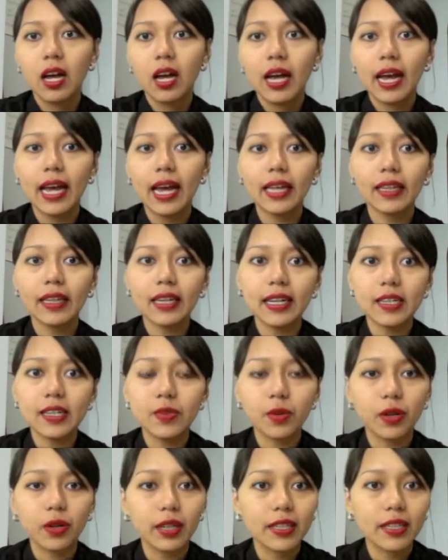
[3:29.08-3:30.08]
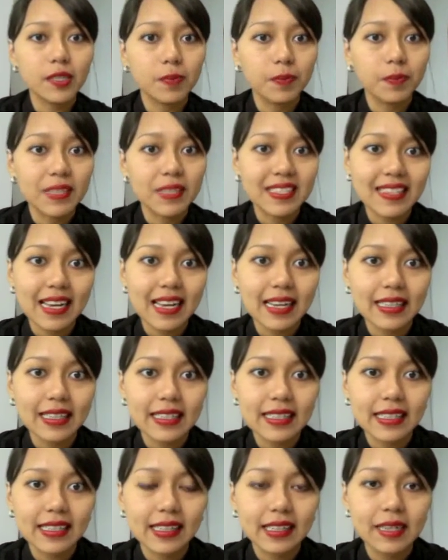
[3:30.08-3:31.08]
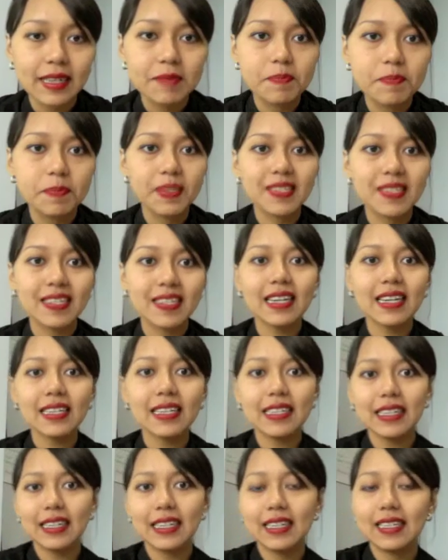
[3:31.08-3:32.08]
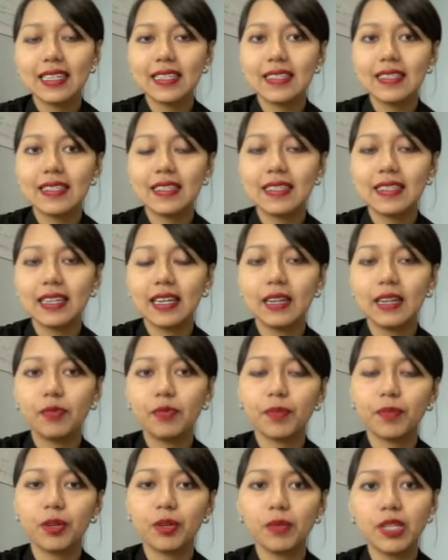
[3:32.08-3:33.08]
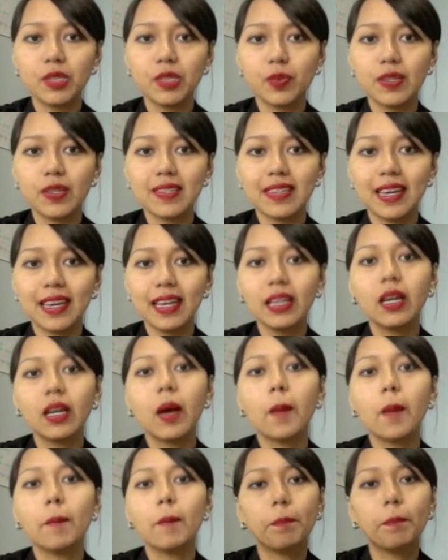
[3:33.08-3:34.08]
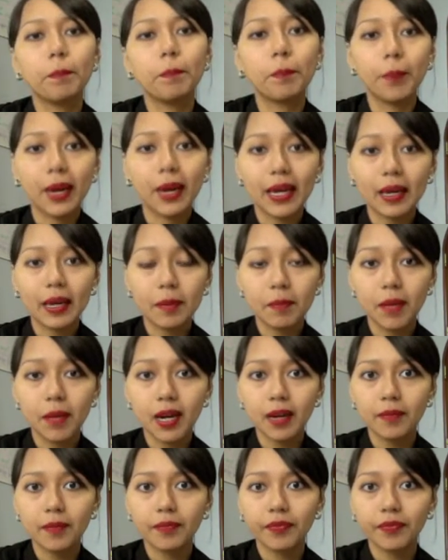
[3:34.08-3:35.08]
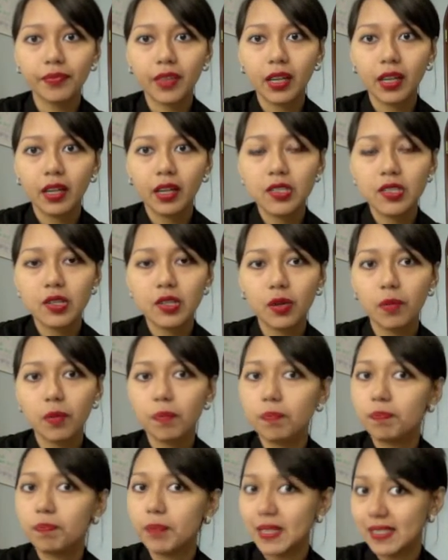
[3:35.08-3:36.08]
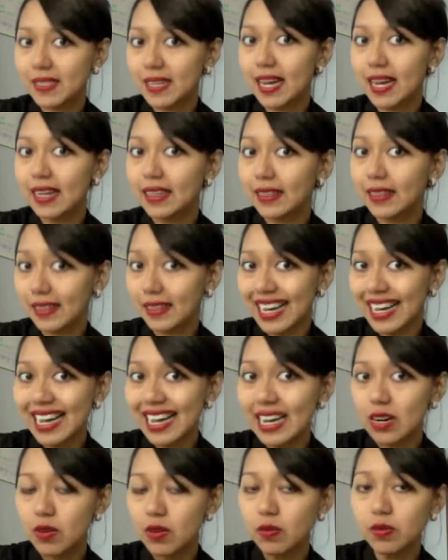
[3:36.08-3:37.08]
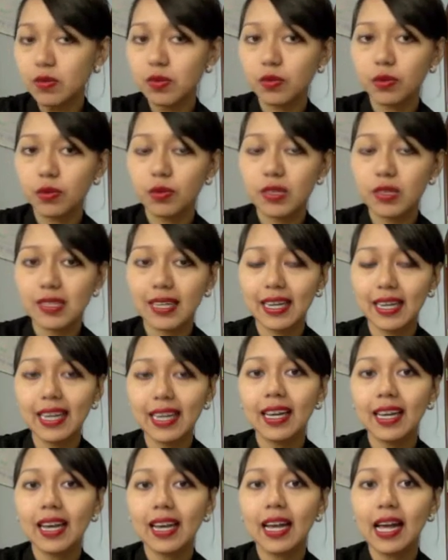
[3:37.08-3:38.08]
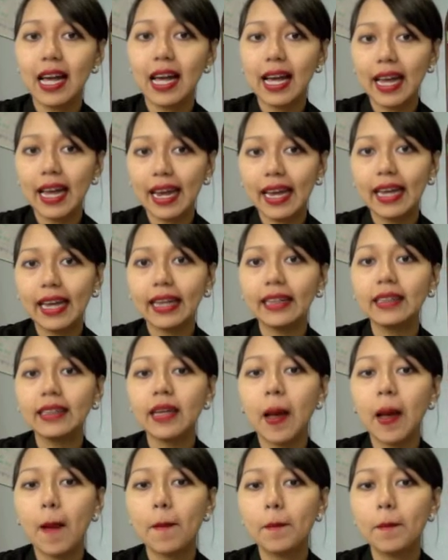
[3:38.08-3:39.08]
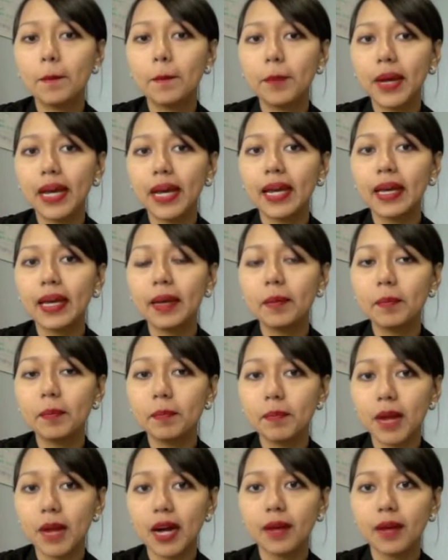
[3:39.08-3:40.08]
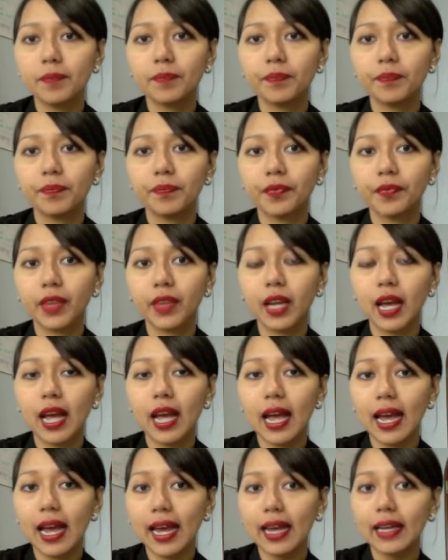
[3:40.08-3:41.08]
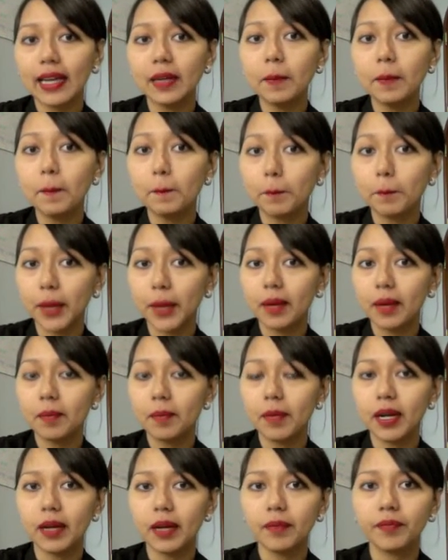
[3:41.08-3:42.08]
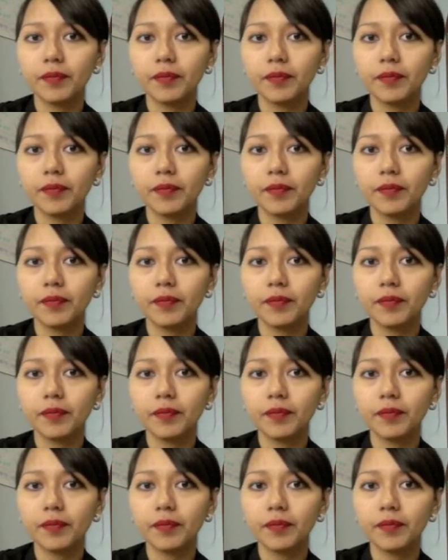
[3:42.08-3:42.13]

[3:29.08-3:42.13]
And the next word is beside. Beside is in Burmese we say be ma. So beside the house we would say a be ma. A be ma.